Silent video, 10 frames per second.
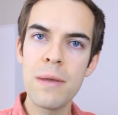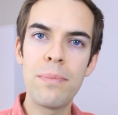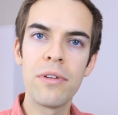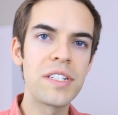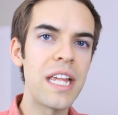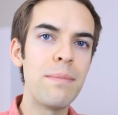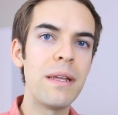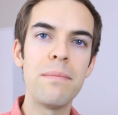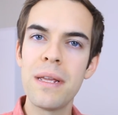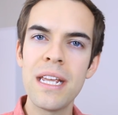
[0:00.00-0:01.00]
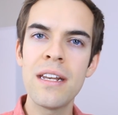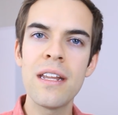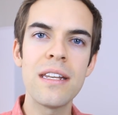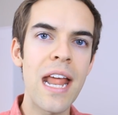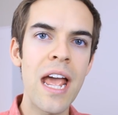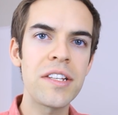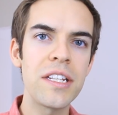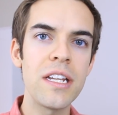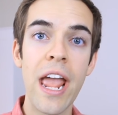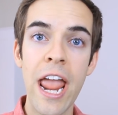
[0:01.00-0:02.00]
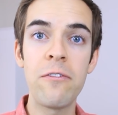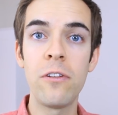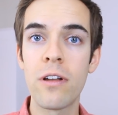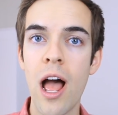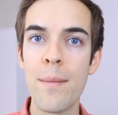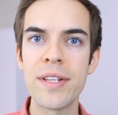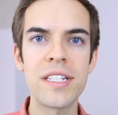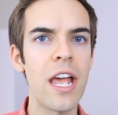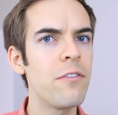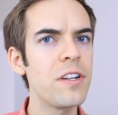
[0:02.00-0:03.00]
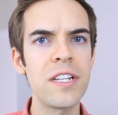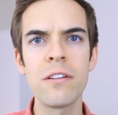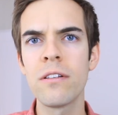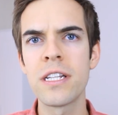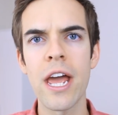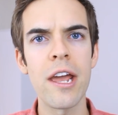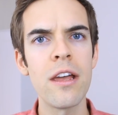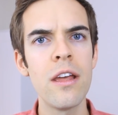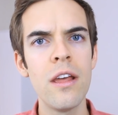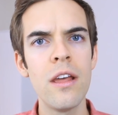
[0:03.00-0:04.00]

People send me mean, nasty, hateful comments every single day.